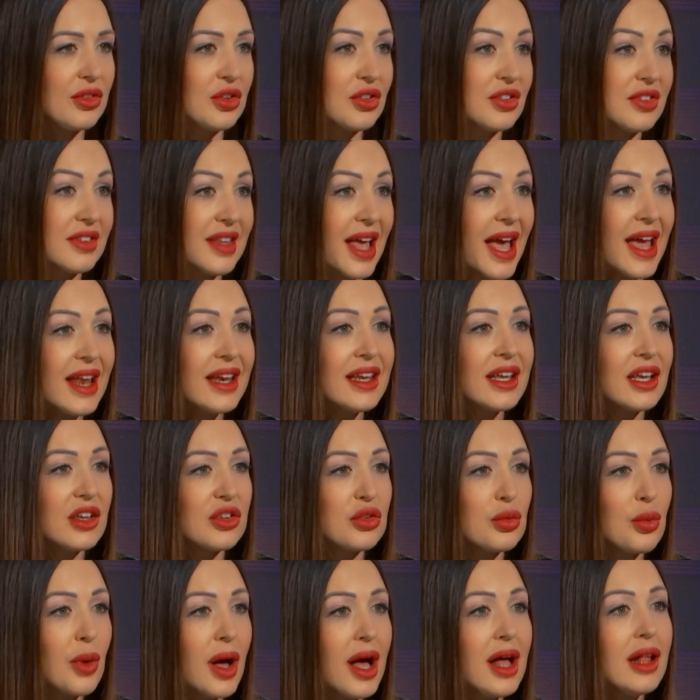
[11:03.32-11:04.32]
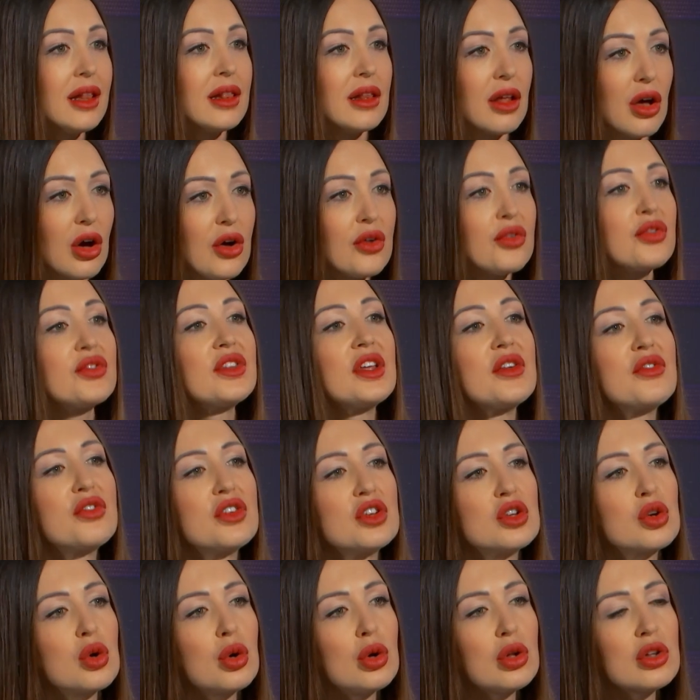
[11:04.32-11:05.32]
understanding as well of
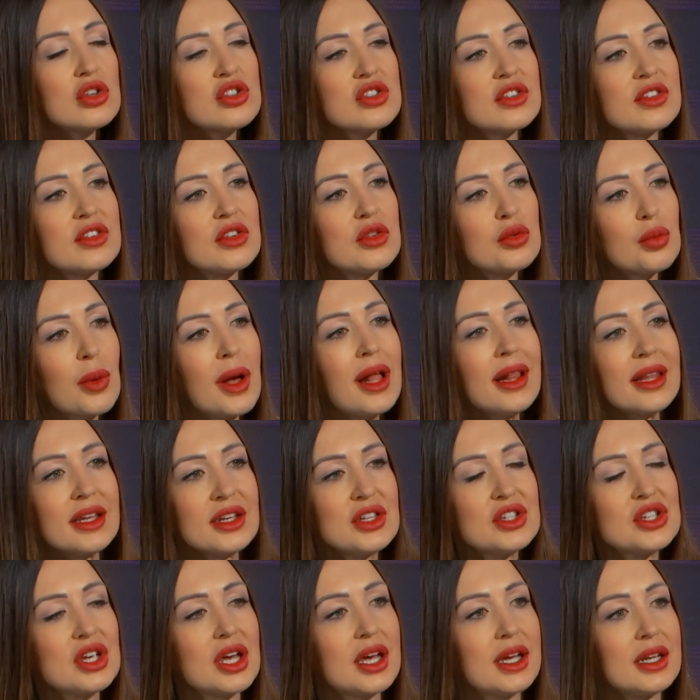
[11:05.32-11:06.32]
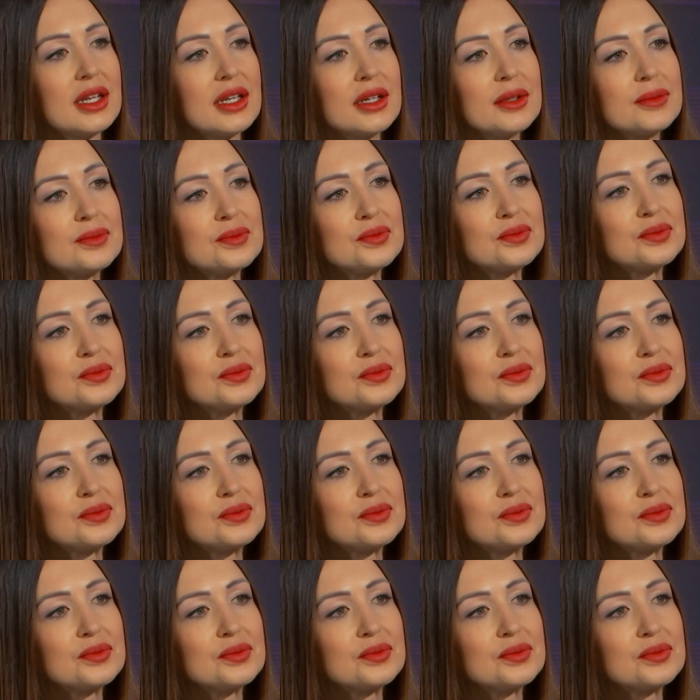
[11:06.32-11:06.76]
different cultures as well in China?